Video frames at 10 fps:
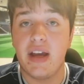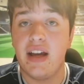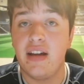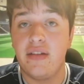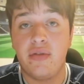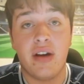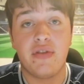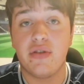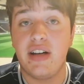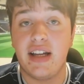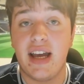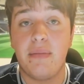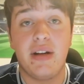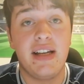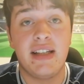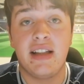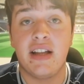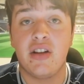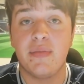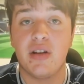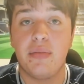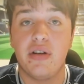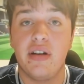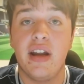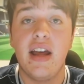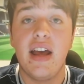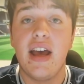If you haven't joined it, again, please hit that thumbs up button.